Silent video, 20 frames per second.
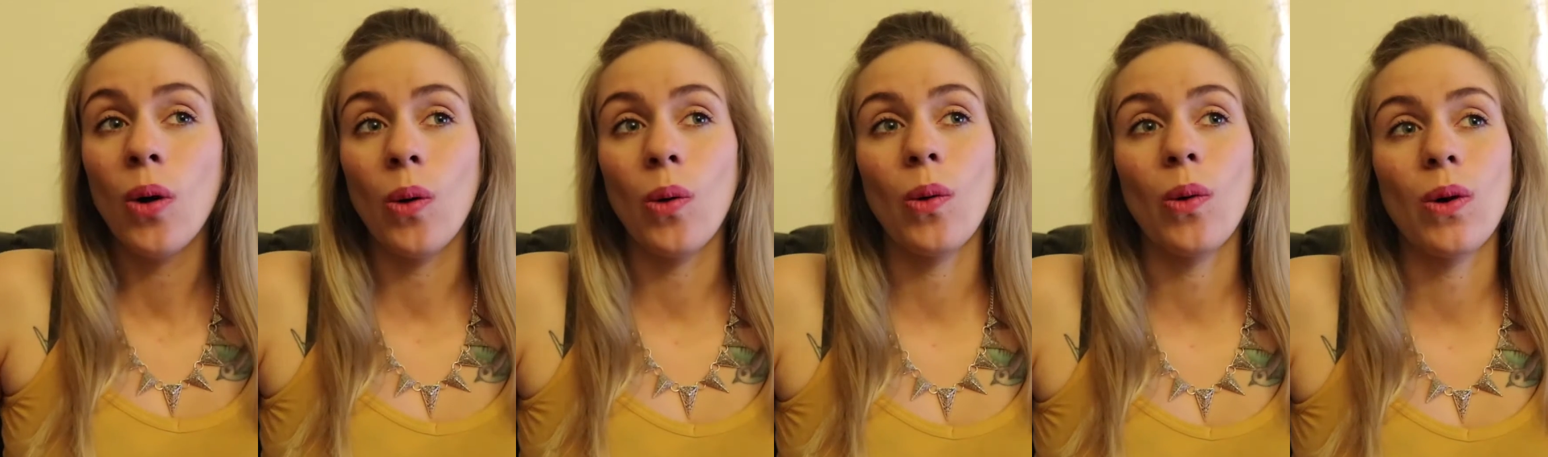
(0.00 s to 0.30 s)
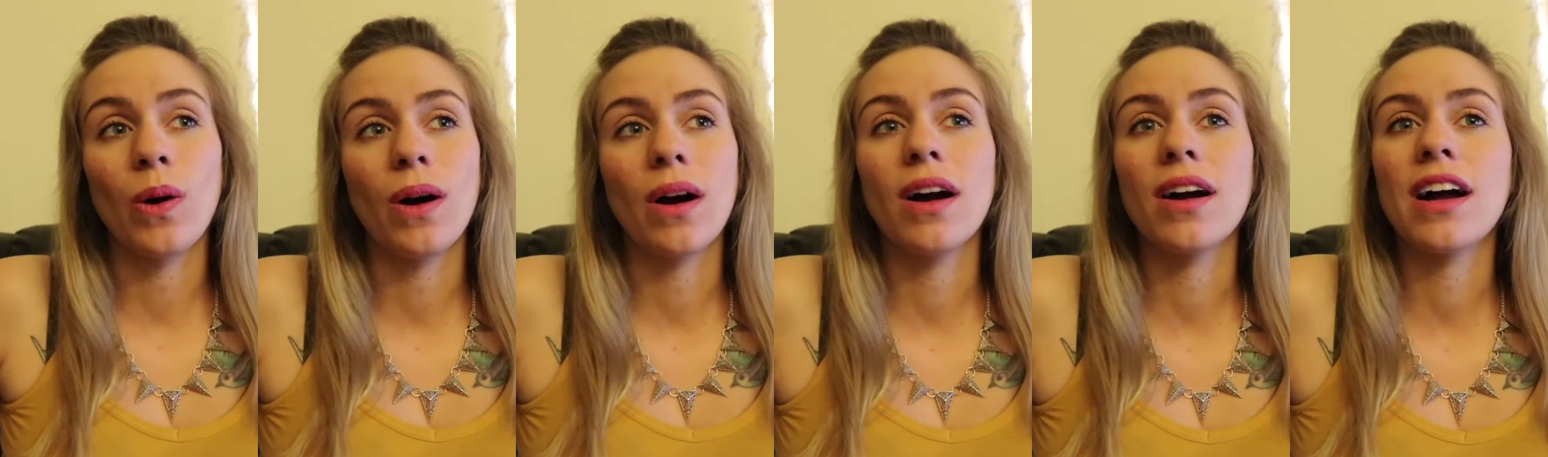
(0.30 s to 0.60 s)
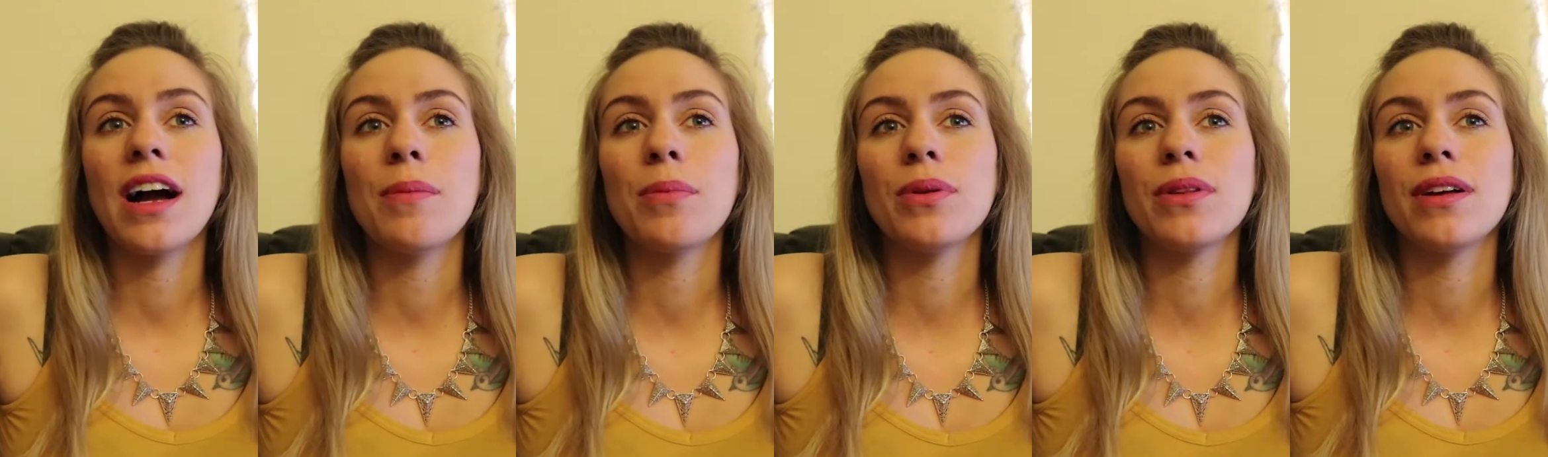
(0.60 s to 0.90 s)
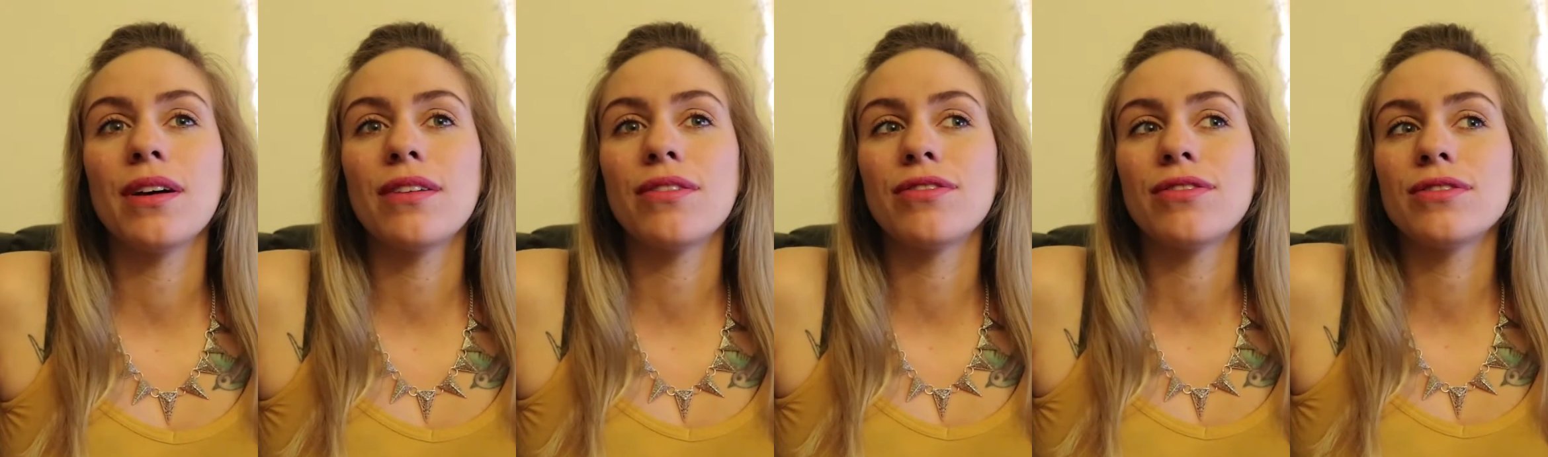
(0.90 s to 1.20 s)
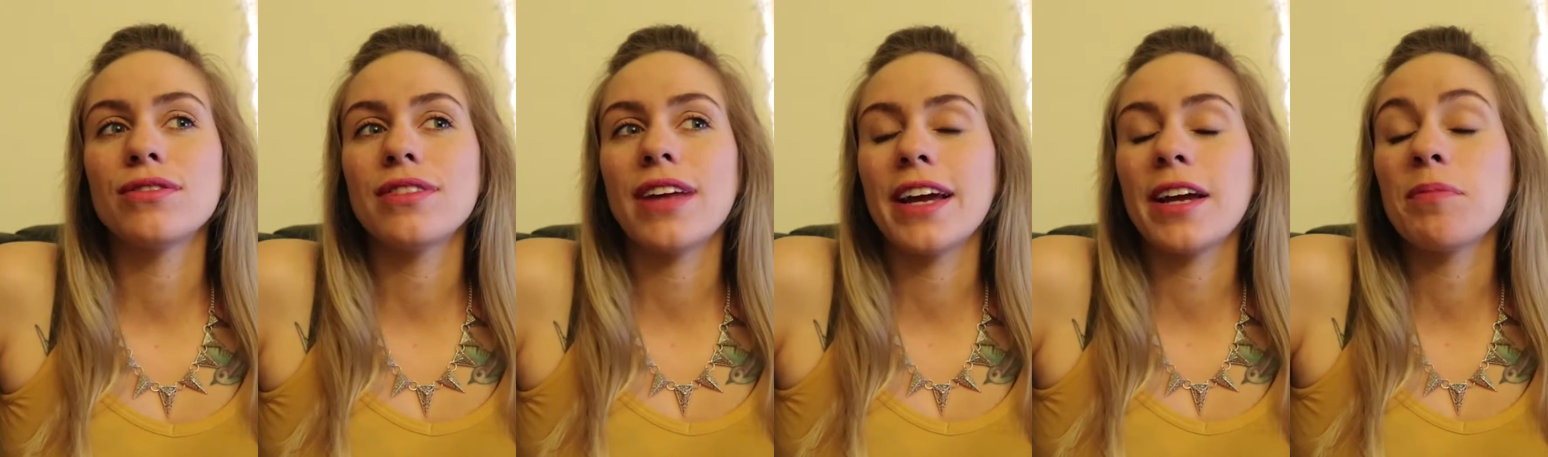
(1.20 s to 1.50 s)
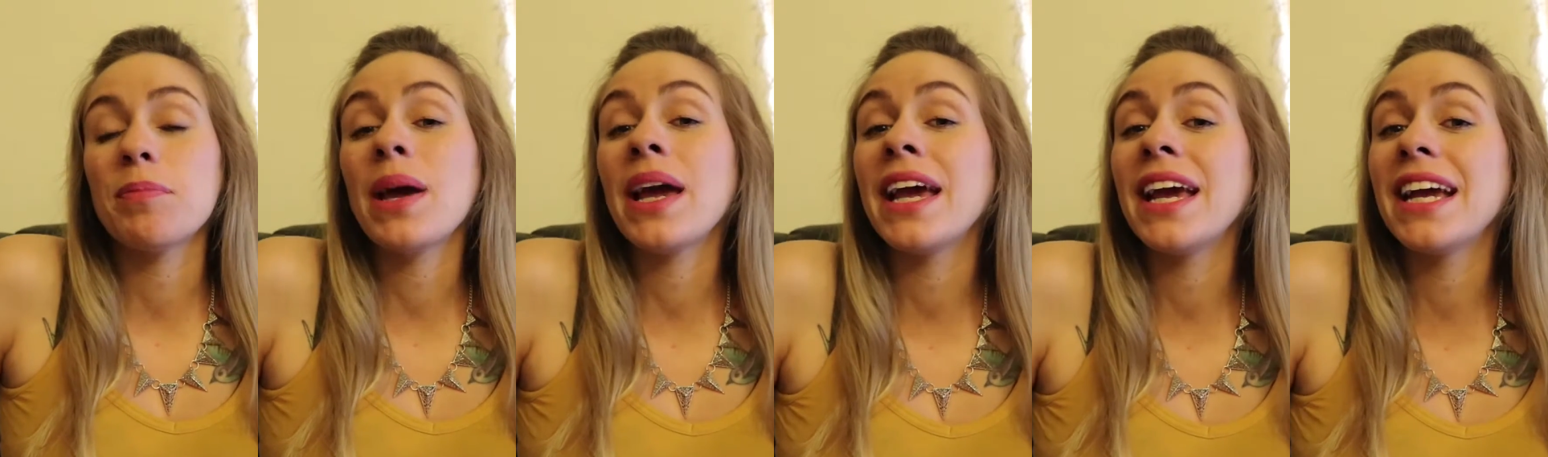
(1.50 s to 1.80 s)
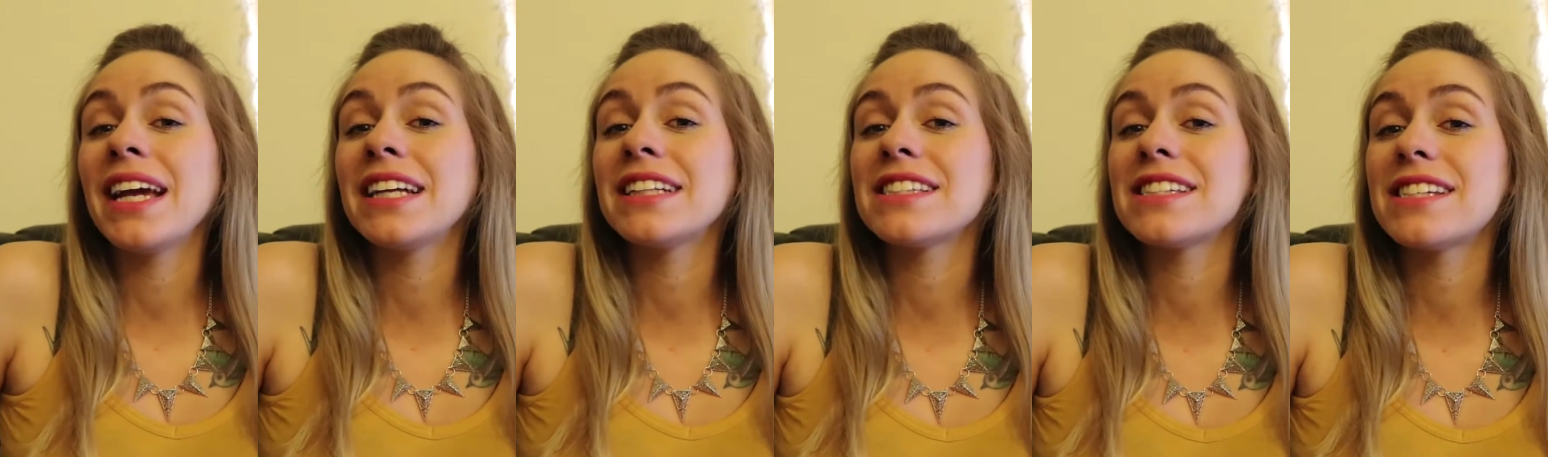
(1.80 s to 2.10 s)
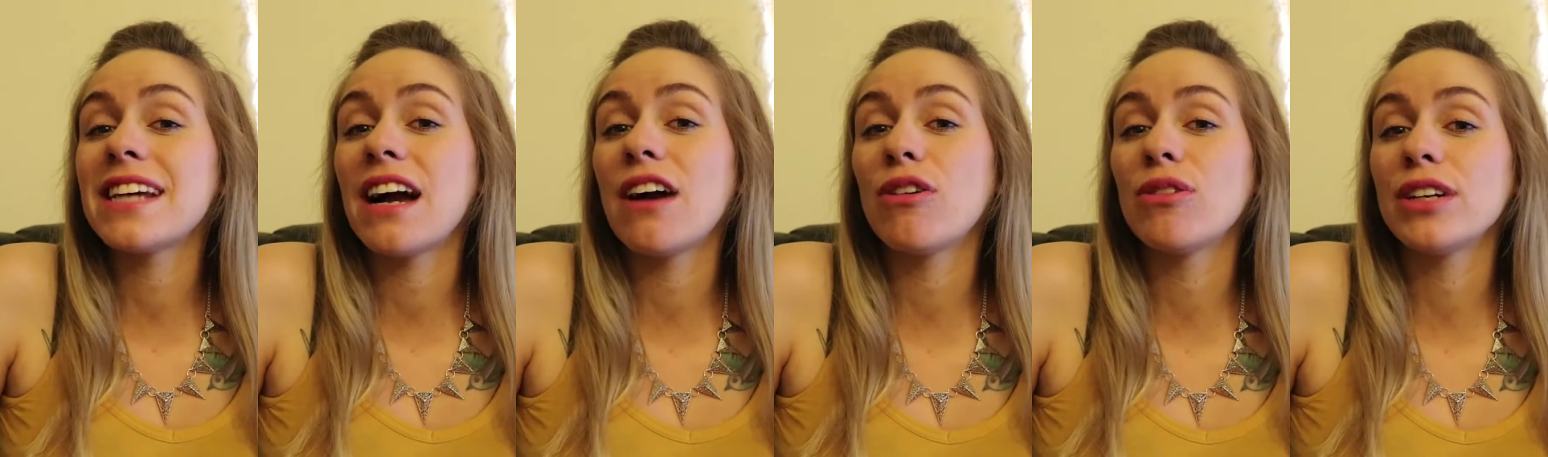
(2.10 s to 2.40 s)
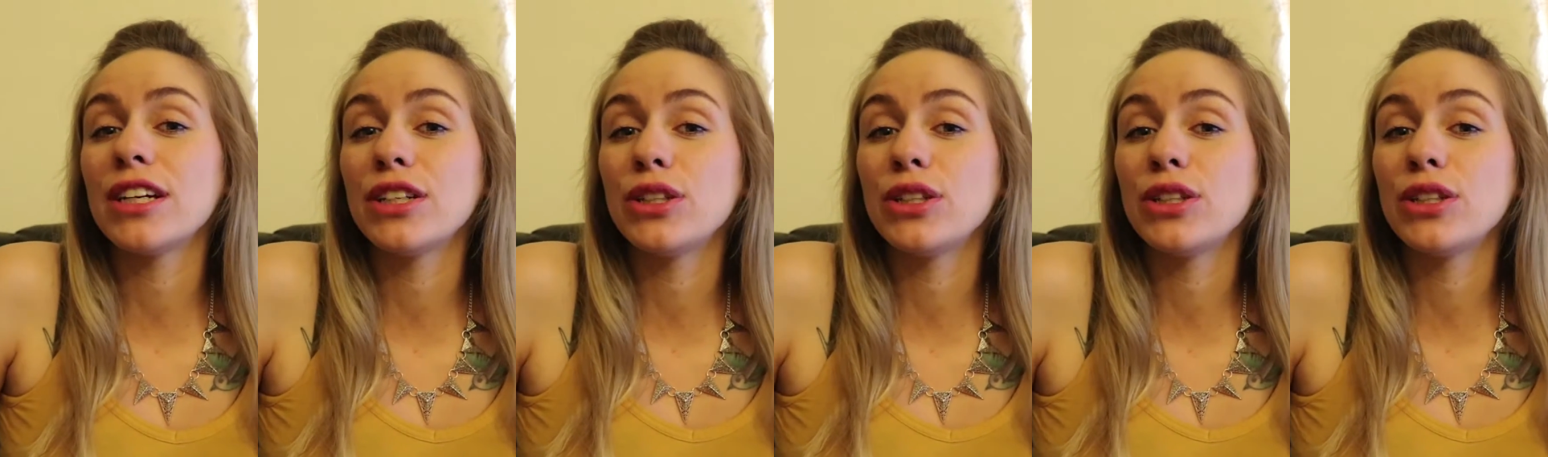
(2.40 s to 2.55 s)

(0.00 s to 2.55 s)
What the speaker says: or a couple of like pains down